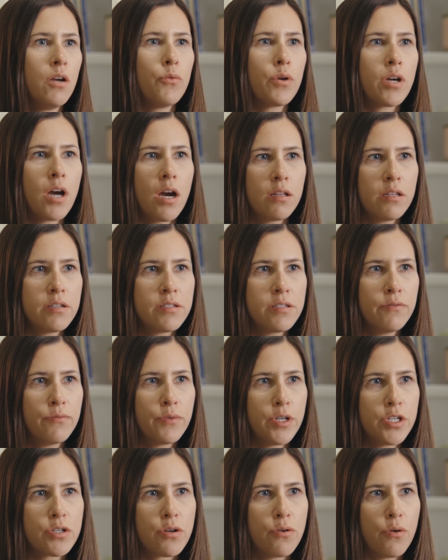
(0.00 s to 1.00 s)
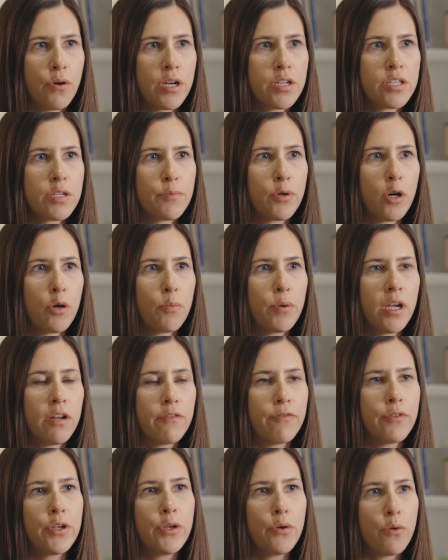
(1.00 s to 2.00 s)
Regardless of which court is
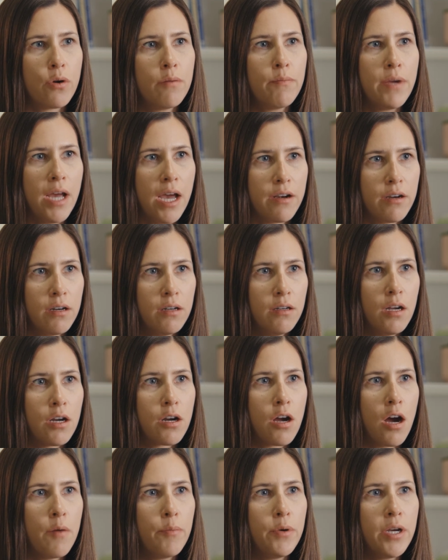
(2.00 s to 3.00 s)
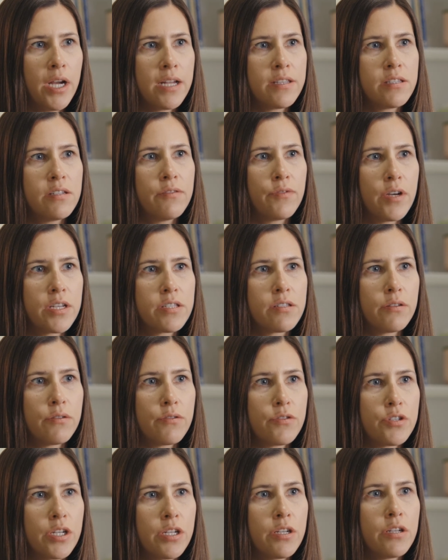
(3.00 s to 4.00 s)
appropriate for your matter, a comprehensive
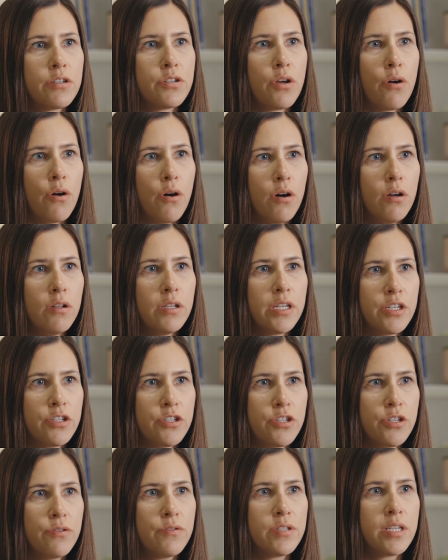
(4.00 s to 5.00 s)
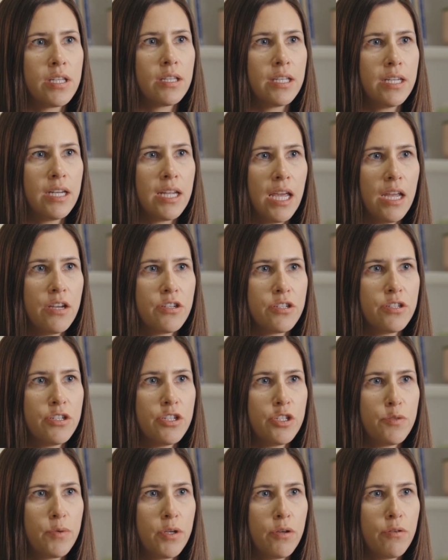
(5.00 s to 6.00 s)
resolution to all issues in litigation
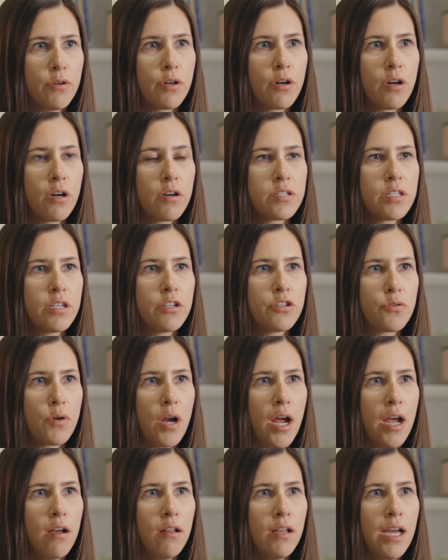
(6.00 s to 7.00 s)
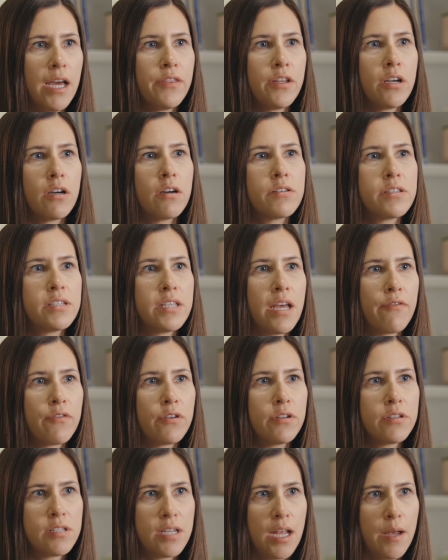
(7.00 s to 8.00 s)
dispute occurs at a trial, and there are
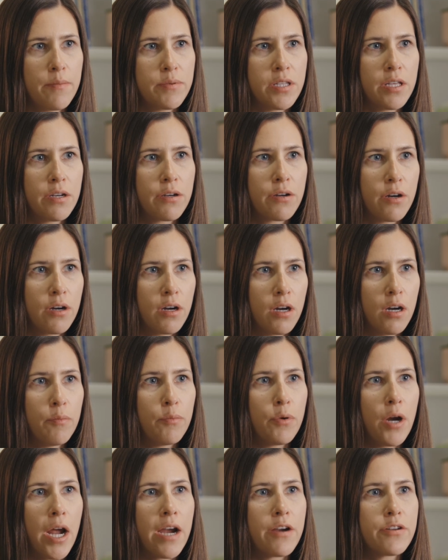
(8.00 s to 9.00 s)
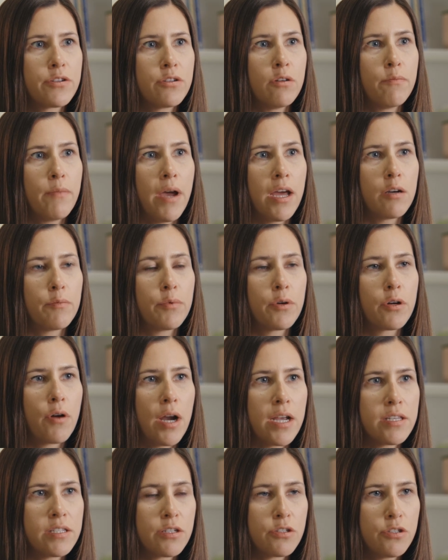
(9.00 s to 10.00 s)
several steps that occur prior to a matter
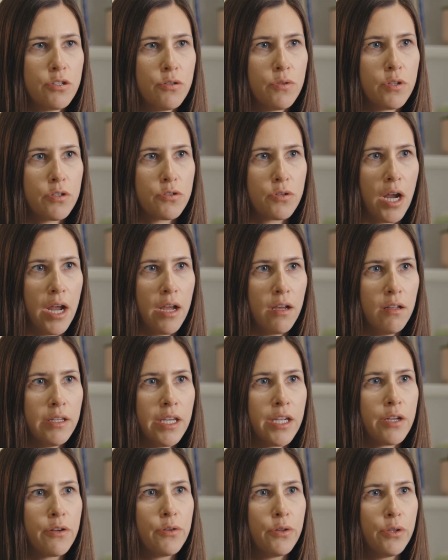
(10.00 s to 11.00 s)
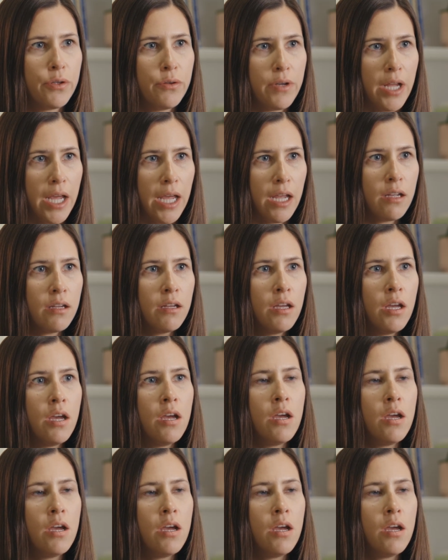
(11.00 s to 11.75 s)
progressing to the trial, including